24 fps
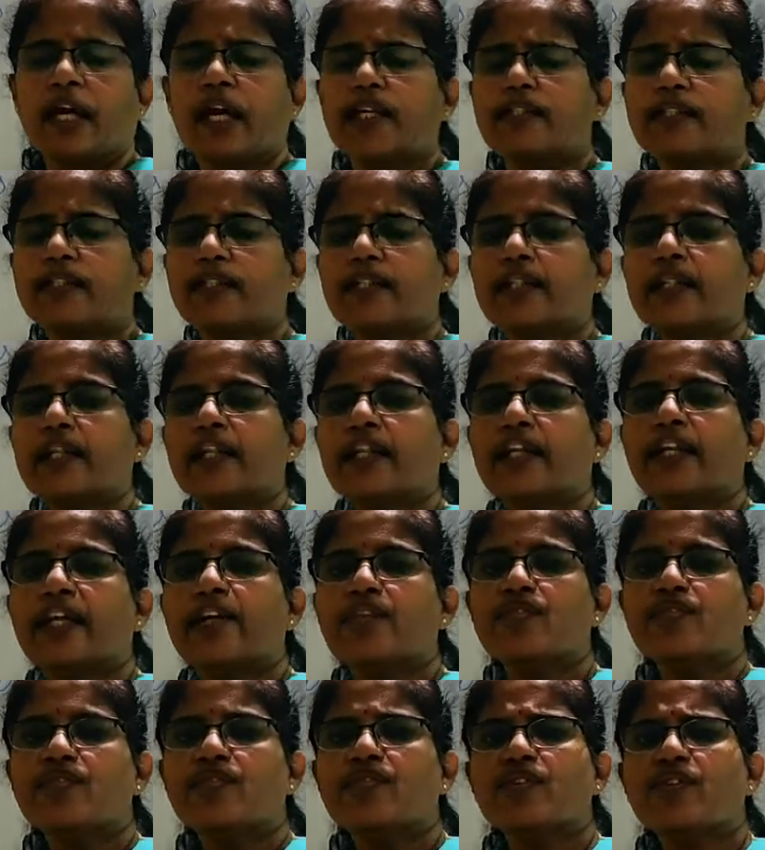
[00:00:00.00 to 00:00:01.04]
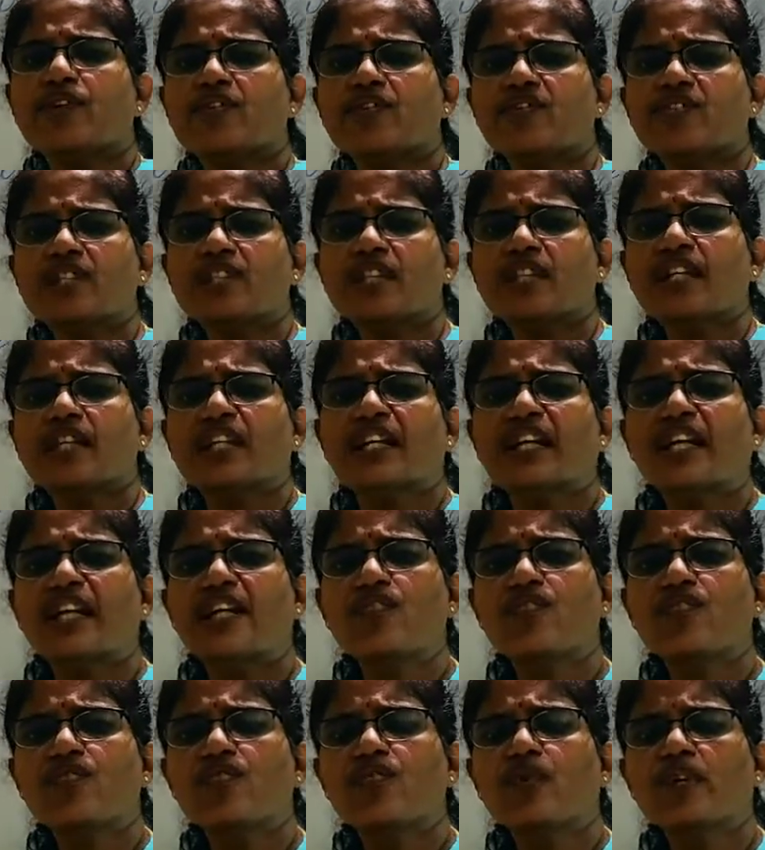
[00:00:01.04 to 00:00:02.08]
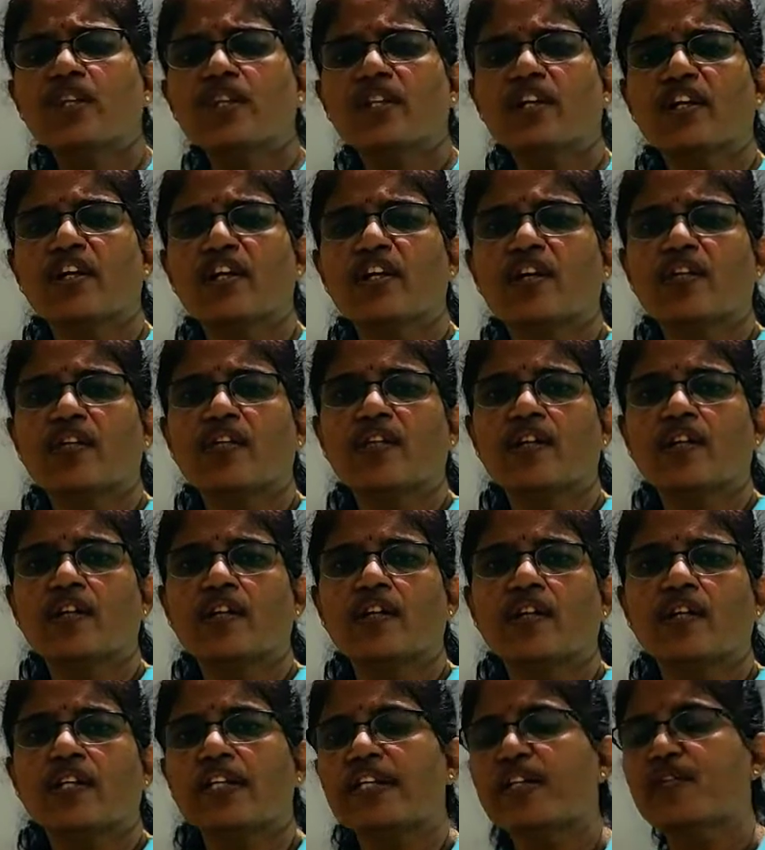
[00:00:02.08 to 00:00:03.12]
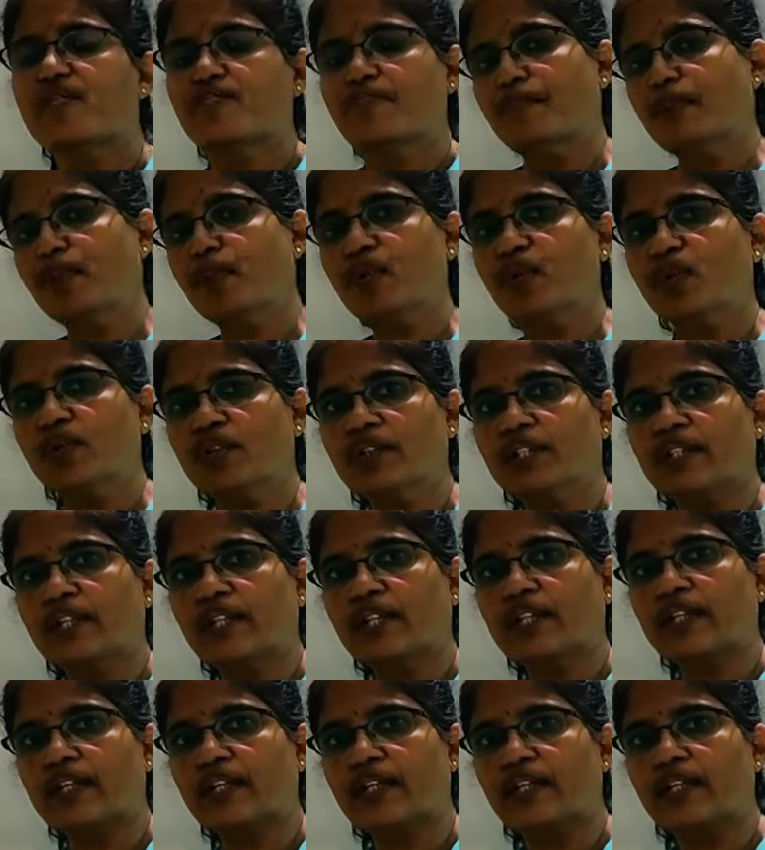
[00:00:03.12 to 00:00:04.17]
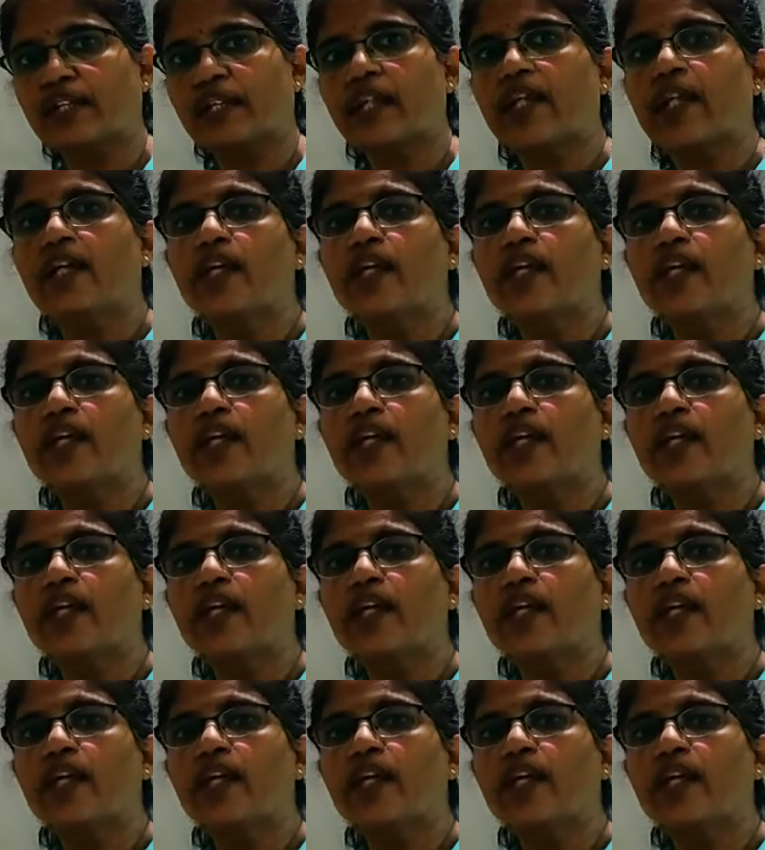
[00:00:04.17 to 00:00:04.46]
And then leaves, we have seen leaves withering off, leaves bidokta irate.